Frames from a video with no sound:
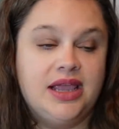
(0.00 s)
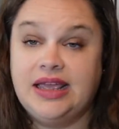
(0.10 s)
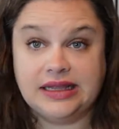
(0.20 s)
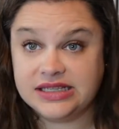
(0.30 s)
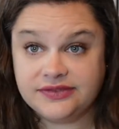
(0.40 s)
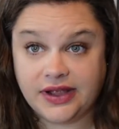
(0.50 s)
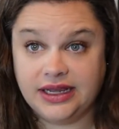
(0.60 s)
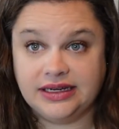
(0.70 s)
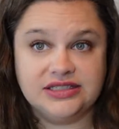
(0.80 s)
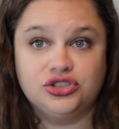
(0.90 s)
And that's
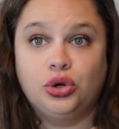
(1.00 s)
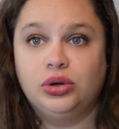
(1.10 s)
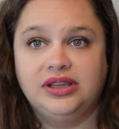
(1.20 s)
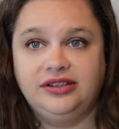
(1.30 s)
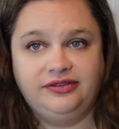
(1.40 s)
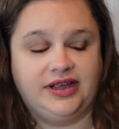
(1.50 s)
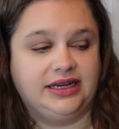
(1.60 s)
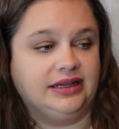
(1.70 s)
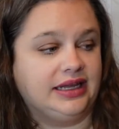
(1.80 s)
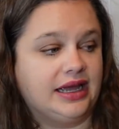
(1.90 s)
fine. It's totally
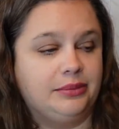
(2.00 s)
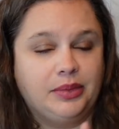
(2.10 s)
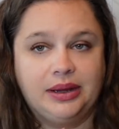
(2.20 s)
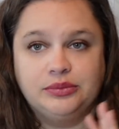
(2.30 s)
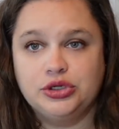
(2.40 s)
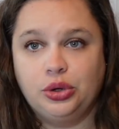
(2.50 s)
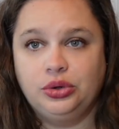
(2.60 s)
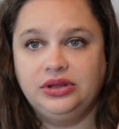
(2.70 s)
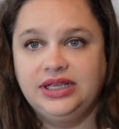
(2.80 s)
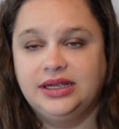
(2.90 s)
fine. Like, I'm, I'm
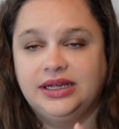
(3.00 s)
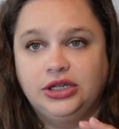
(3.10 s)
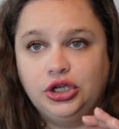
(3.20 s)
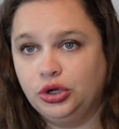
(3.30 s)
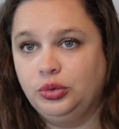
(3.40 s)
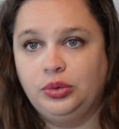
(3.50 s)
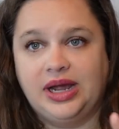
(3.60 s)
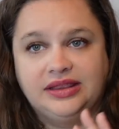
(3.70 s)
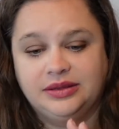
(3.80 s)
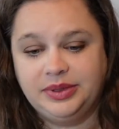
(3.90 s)
totally uh, go
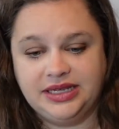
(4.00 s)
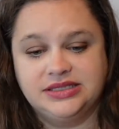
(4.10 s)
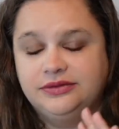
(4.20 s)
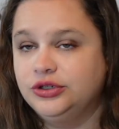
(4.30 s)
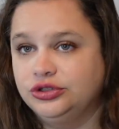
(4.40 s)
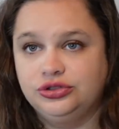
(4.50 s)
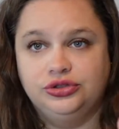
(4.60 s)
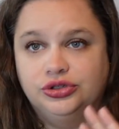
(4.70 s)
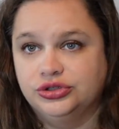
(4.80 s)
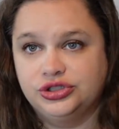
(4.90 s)
at the pace of your,
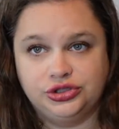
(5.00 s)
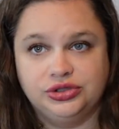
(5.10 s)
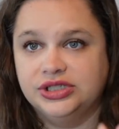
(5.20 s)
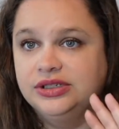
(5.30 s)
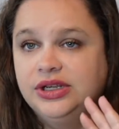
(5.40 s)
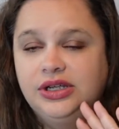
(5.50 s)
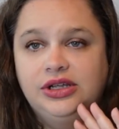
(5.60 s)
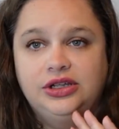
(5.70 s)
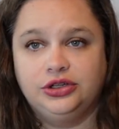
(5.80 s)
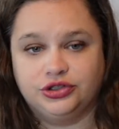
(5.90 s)
your student,
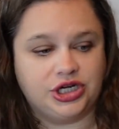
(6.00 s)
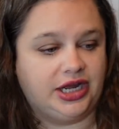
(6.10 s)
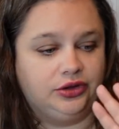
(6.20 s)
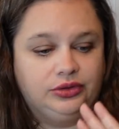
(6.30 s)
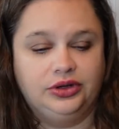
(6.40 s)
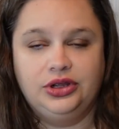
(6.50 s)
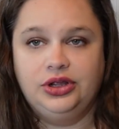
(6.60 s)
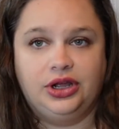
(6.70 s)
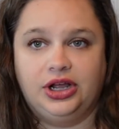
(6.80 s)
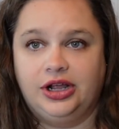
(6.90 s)
your child.
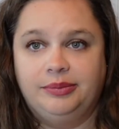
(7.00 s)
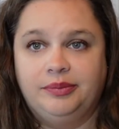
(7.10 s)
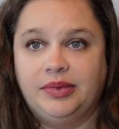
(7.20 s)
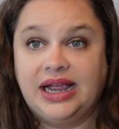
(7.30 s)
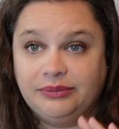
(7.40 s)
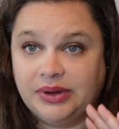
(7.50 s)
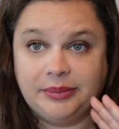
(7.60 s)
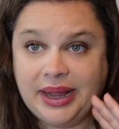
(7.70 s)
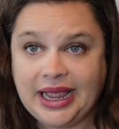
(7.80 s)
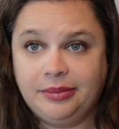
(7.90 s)
Um, I'm,
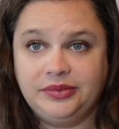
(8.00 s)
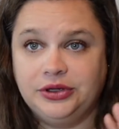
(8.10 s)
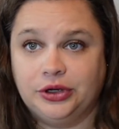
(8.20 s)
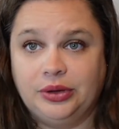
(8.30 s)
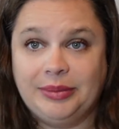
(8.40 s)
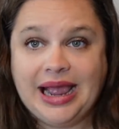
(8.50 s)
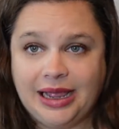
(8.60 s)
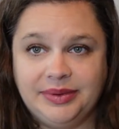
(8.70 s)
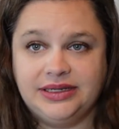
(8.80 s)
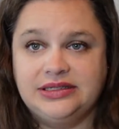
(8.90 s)
I'm happy, you know, I'm
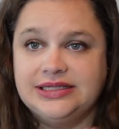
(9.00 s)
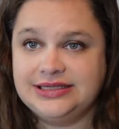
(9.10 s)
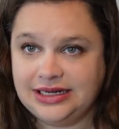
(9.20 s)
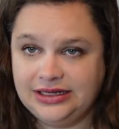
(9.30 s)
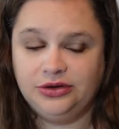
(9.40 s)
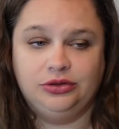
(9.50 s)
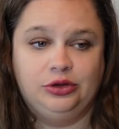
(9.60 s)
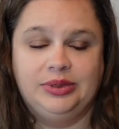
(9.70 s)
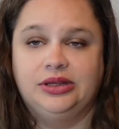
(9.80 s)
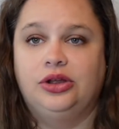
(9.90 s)
happy to stay here a
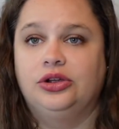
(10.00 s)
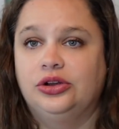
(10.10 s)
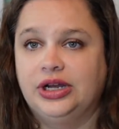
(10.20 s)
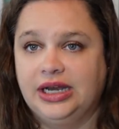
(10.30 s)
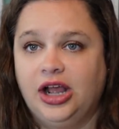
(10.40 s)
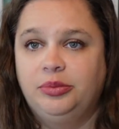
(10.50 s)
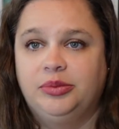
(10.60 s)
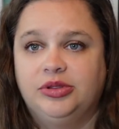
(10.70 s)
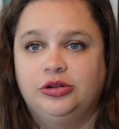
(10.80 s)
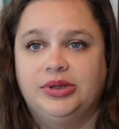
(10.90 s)
little bit longer and help
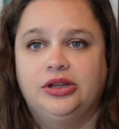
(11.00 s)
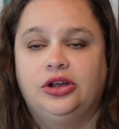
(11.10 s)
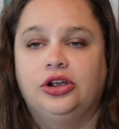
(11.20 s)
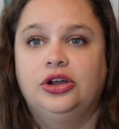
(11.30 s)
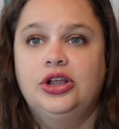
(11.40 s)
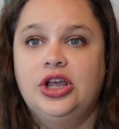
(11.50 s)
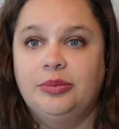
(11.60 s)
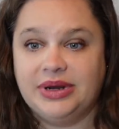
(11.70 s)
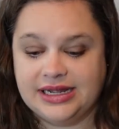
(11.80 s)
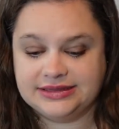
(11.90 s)
him a little bit longer.
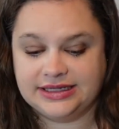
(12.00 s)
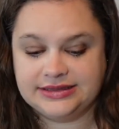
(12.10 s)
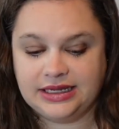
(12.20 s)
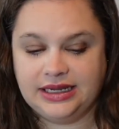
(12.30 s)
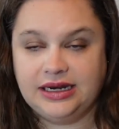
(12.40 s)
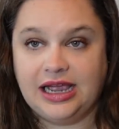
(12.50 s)
But as I said,